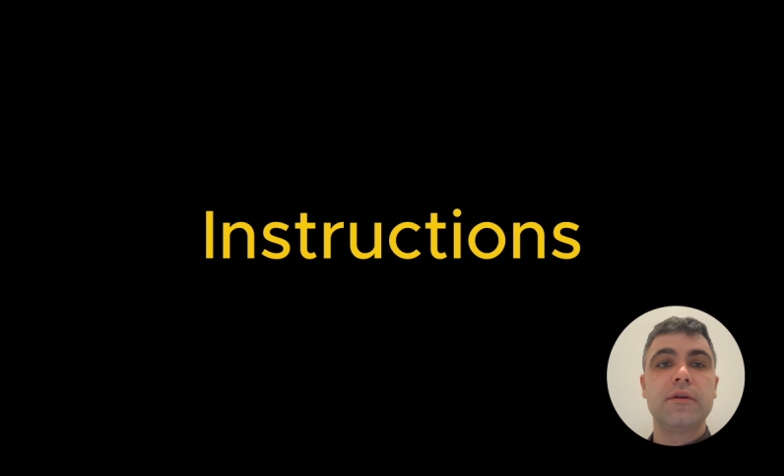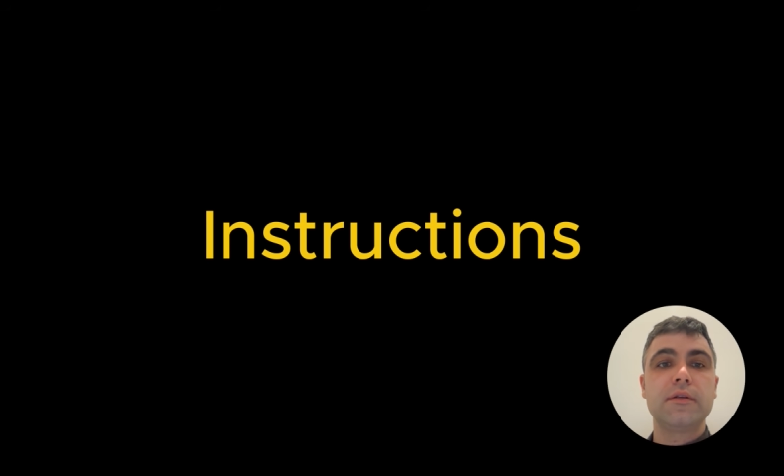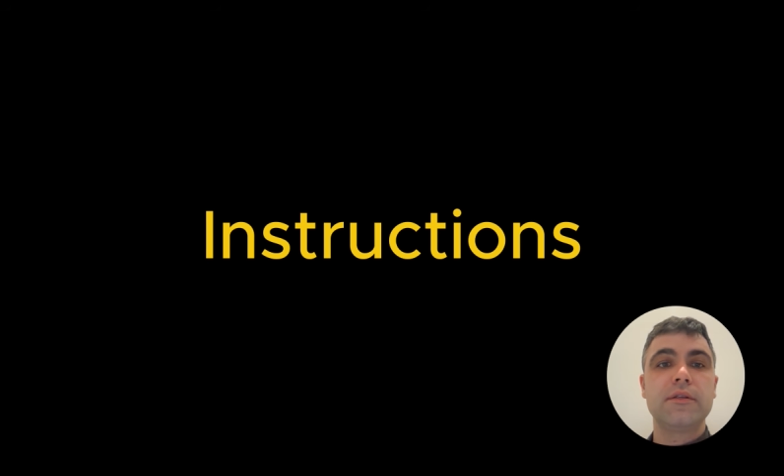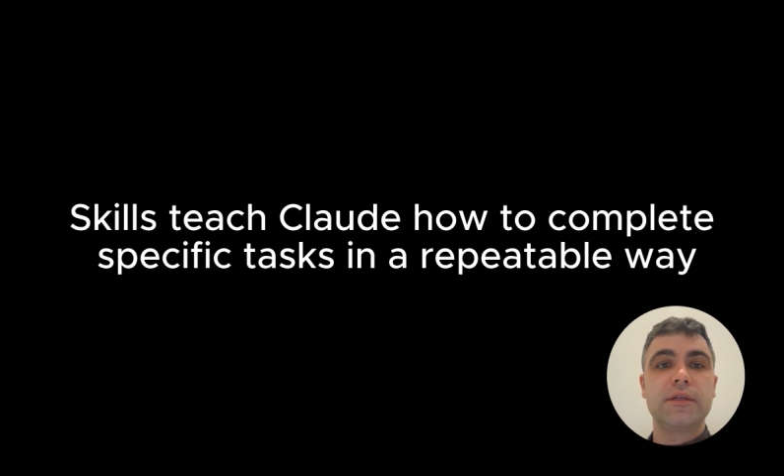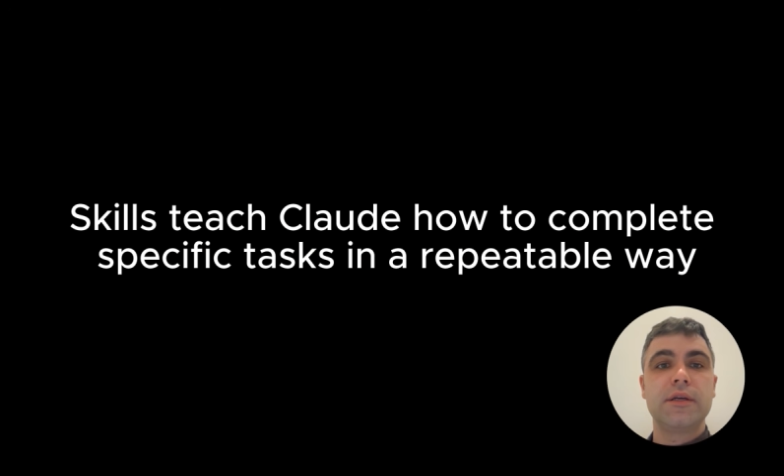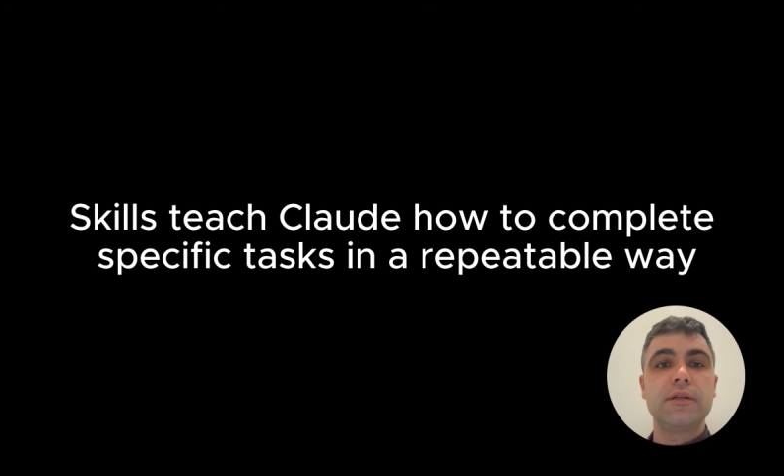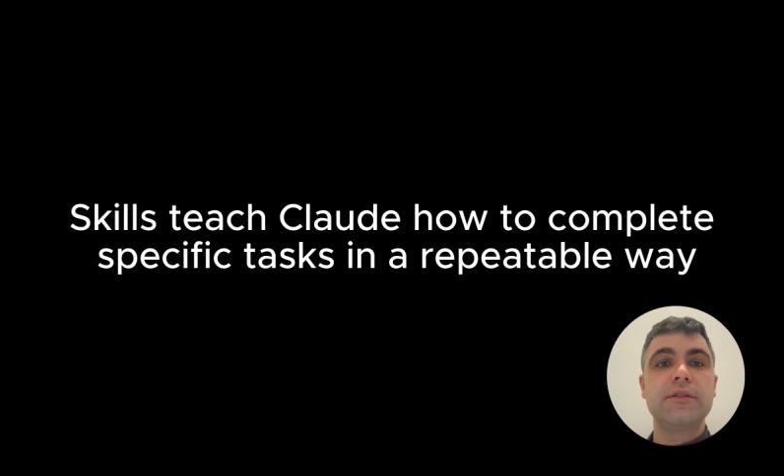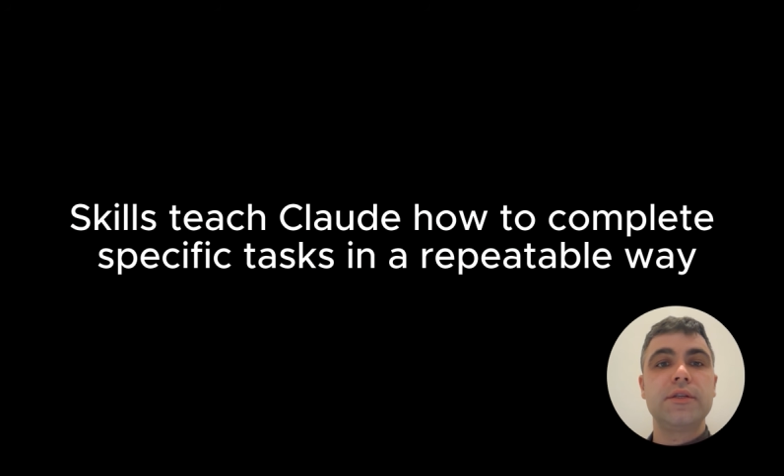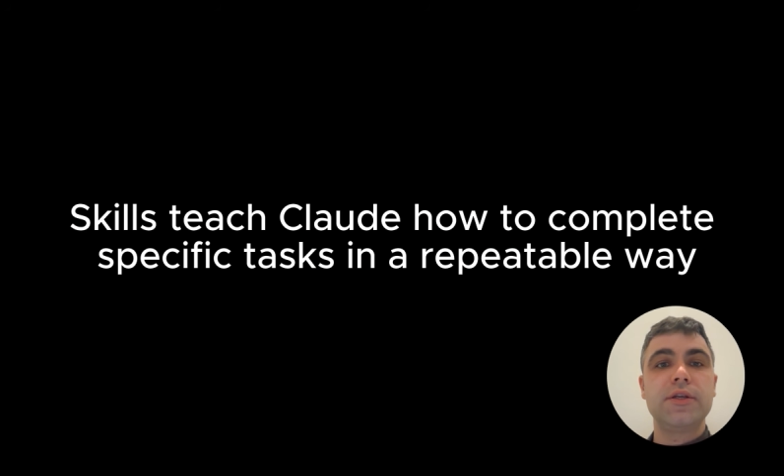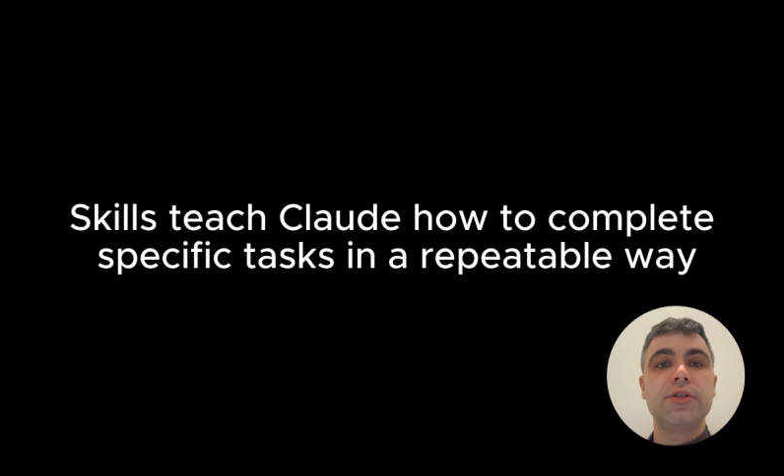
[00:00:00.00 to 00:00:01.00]
Skills
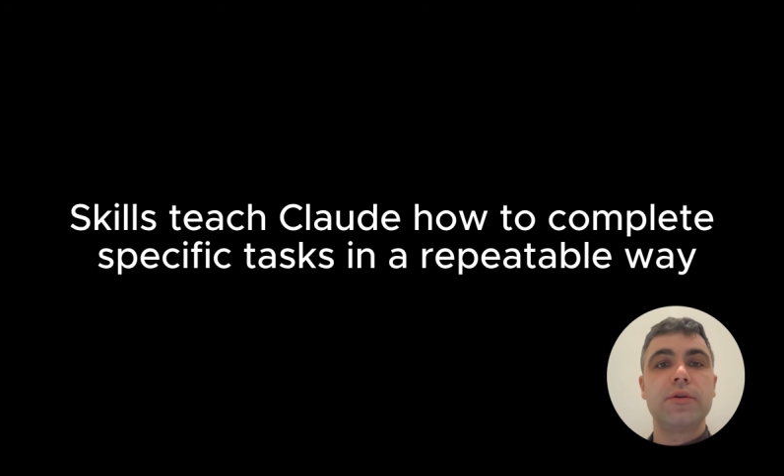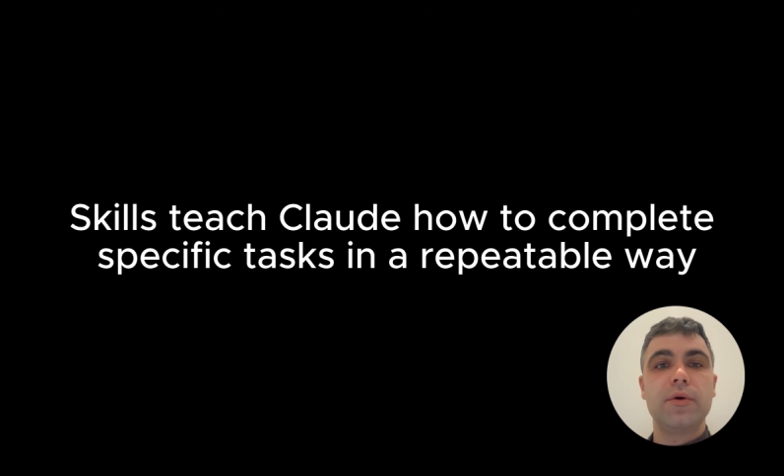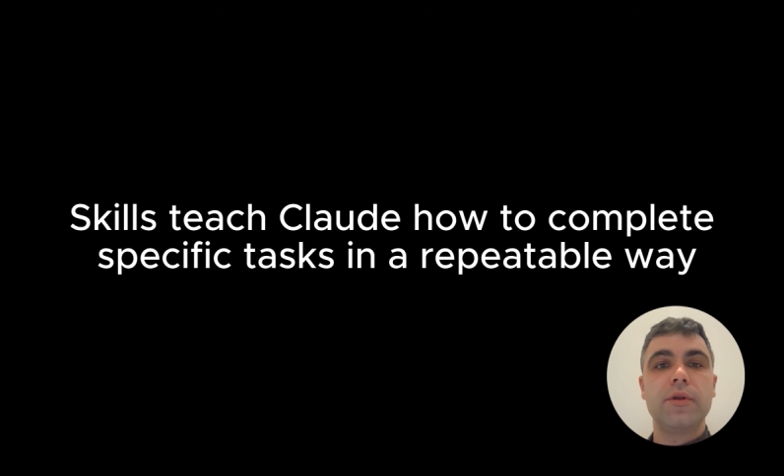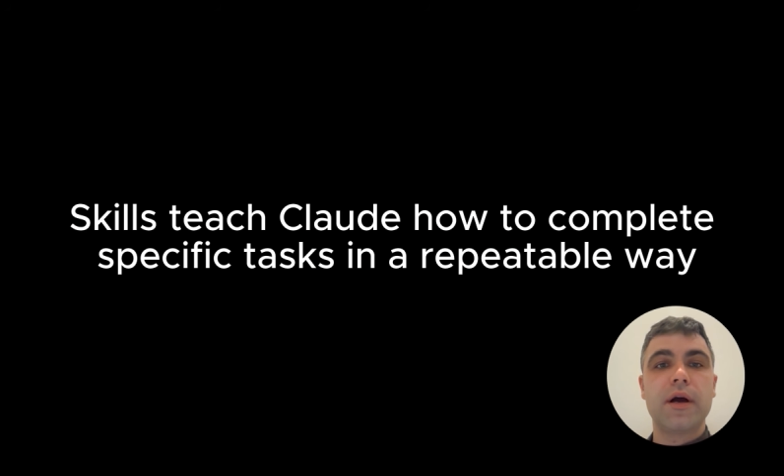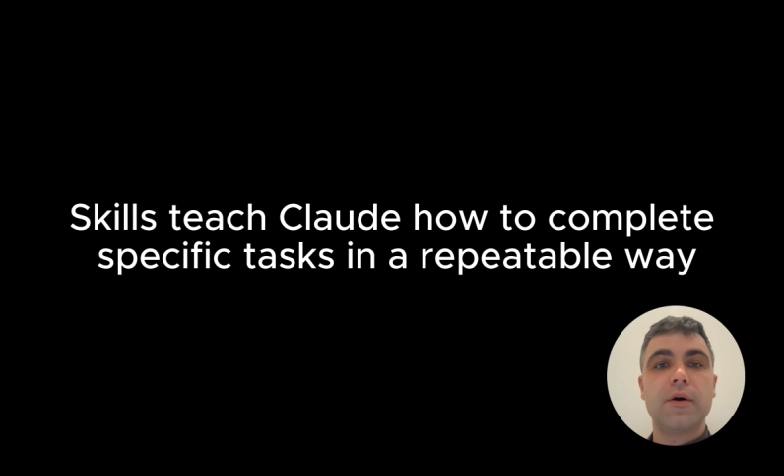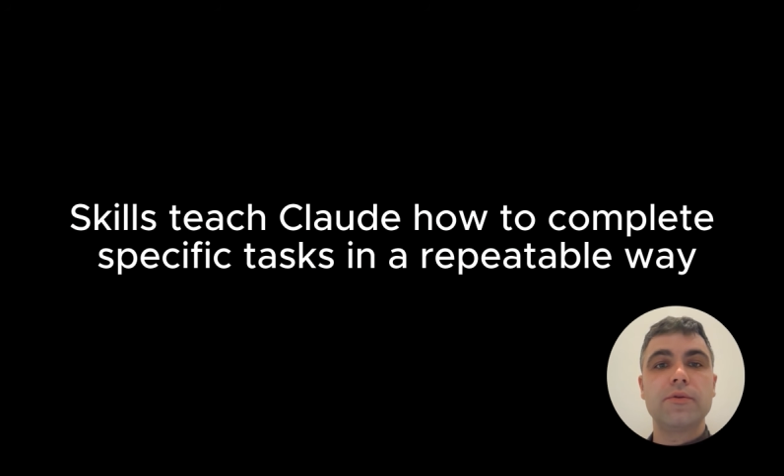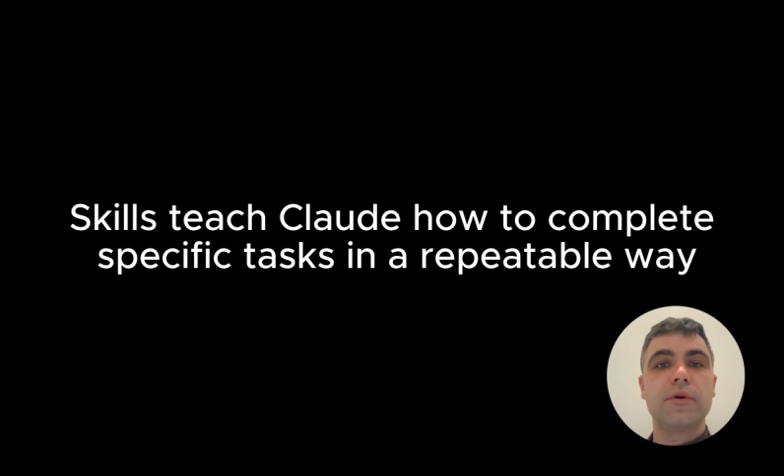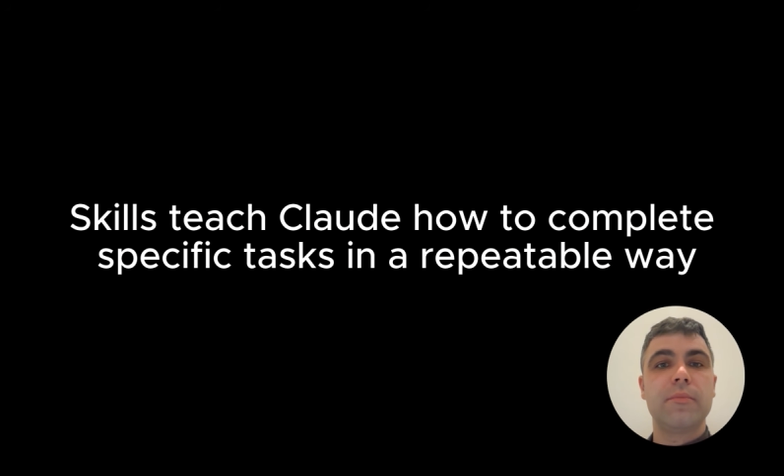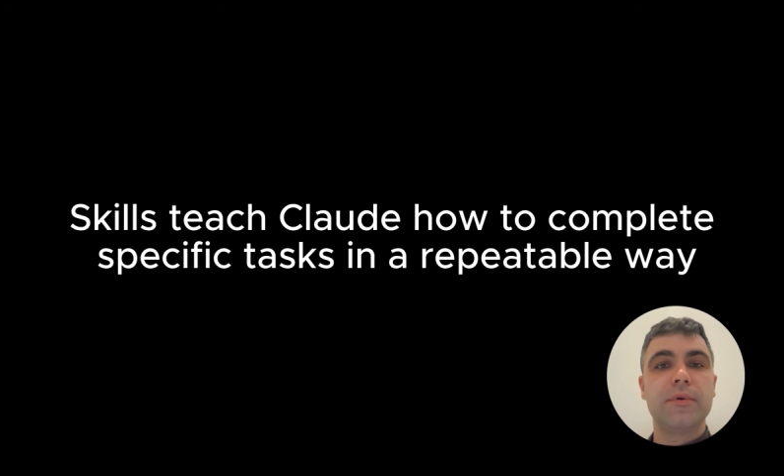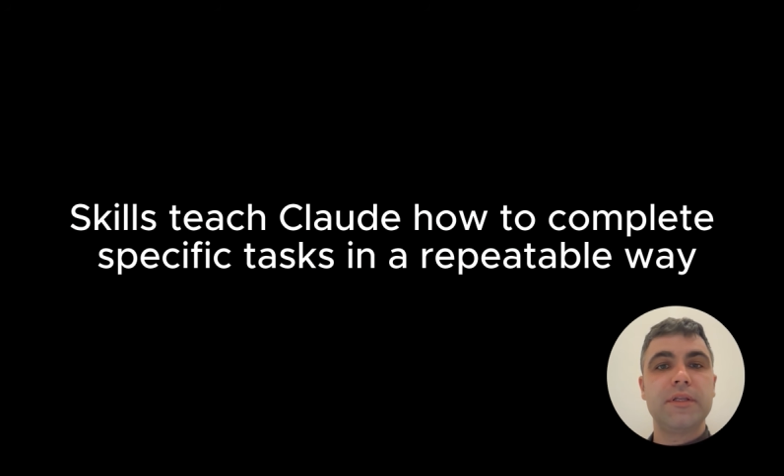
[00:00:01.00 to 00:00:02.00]
teach Claude how to
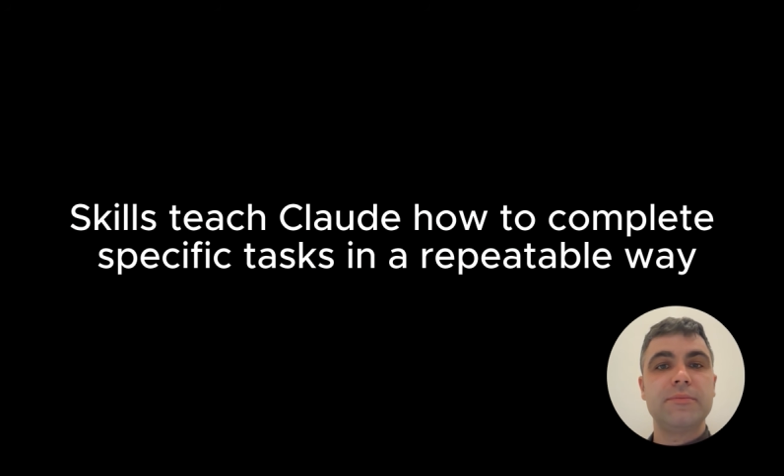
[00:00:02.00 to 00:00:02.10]
complete